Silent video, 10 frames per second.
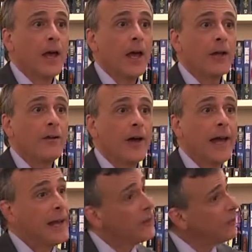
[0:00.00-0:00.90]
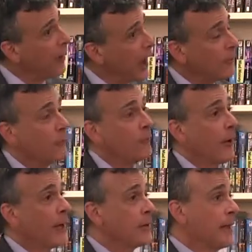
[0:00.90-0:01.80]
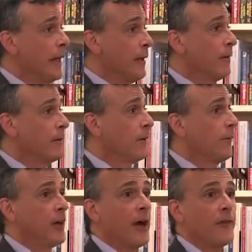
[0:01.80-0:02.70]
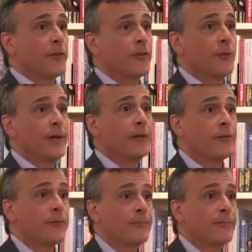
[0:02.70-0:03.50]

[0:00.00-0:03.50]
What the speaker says: And he's not very clean living on the street.